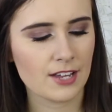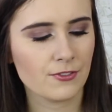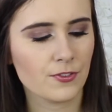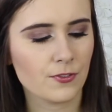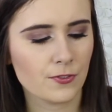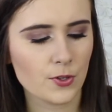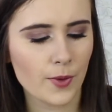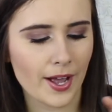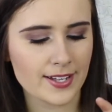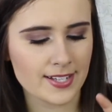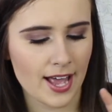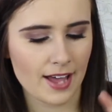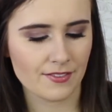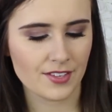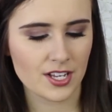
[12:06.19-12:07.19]
If you guys
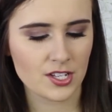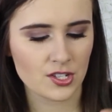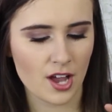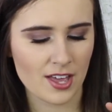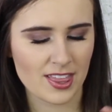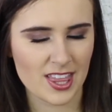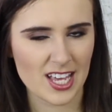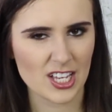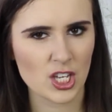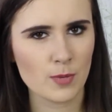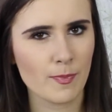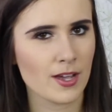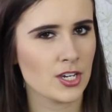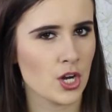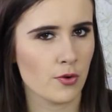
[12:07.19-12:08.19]
have these, I think you
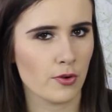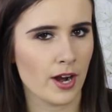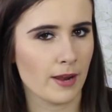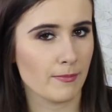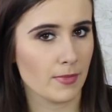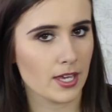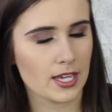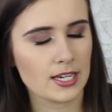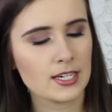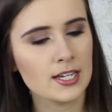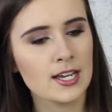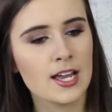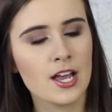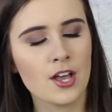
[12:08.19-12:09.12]
might know what I mean.